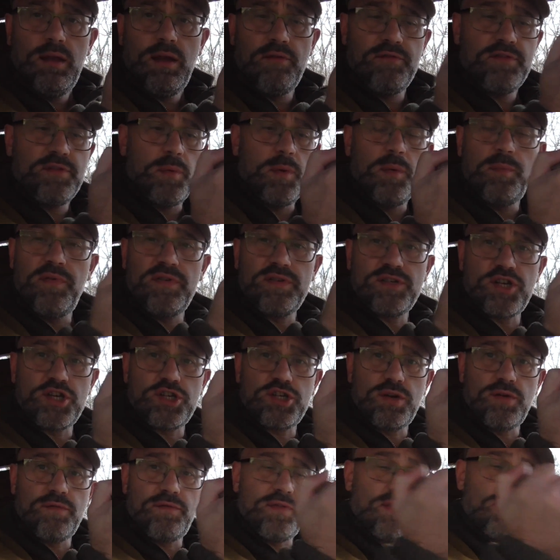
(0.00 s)
Comfortable
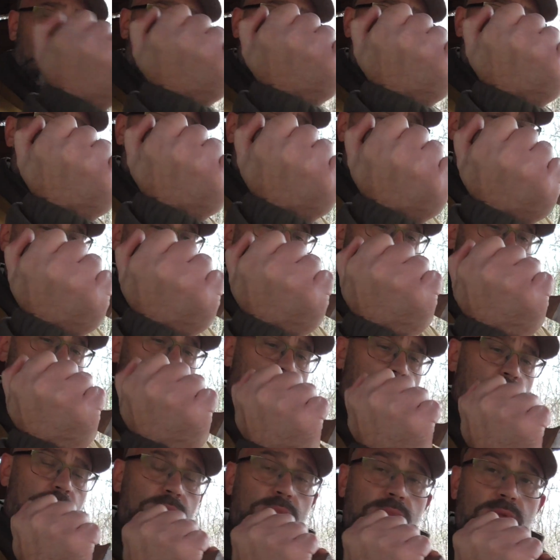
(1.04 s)
position for the thumb.
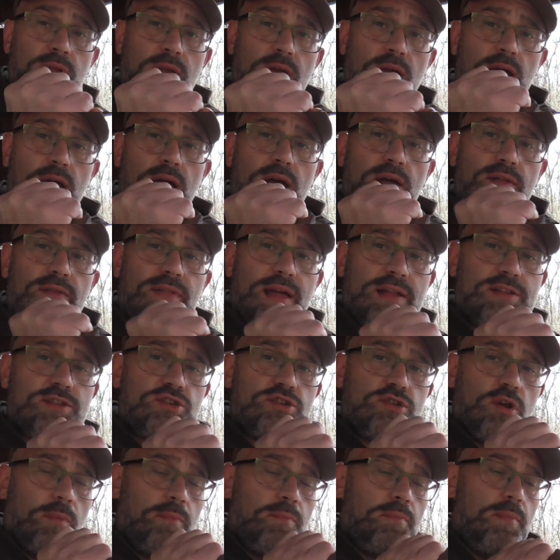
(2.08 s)
That
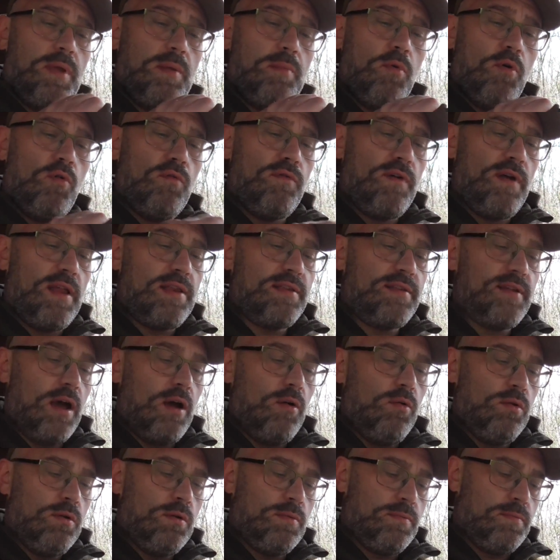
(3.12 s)
stopped me moving
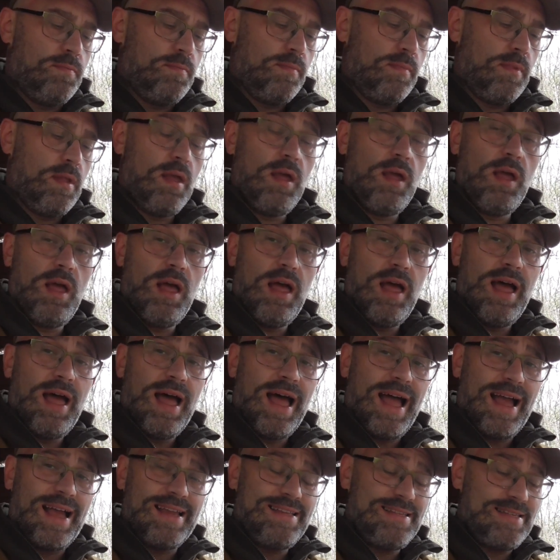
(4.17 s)
down.
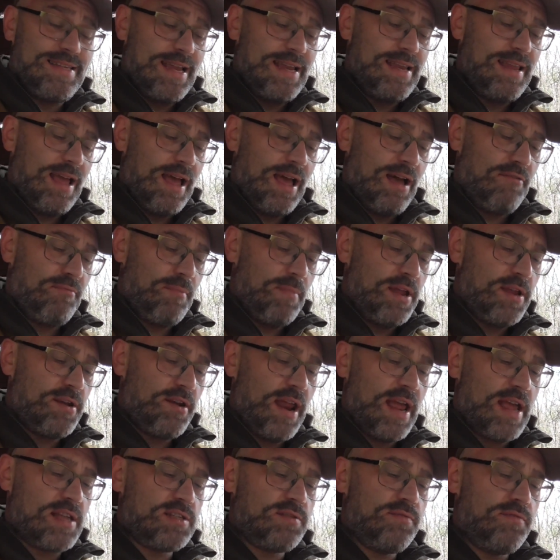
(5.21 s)
I did have my
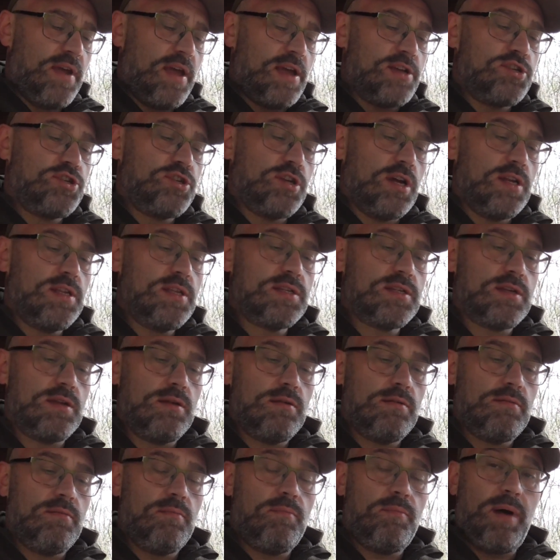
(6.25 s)
reservations
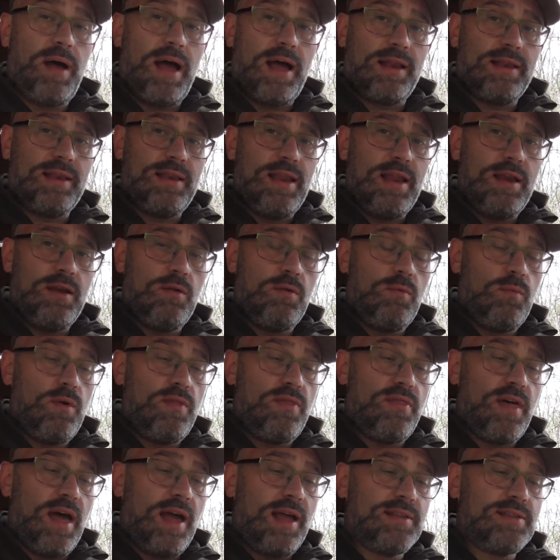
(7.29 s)
battening
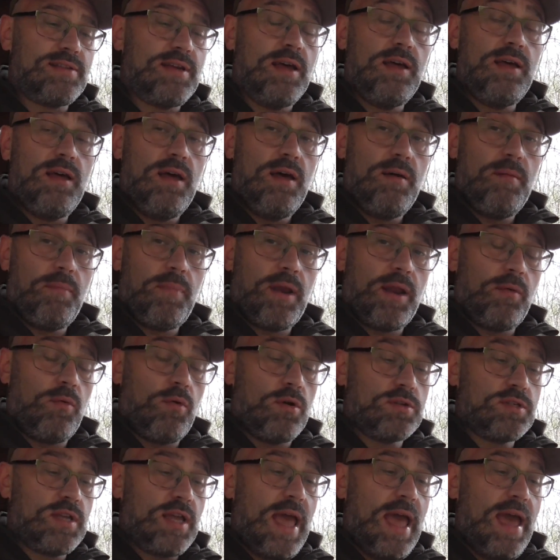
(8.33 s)
with that, but I
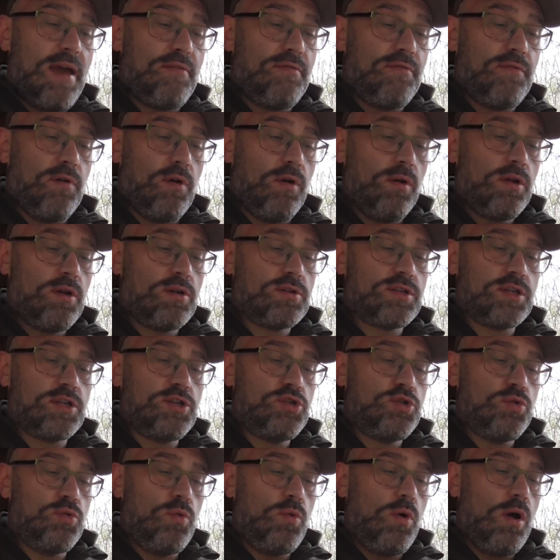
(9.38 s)
was careful because I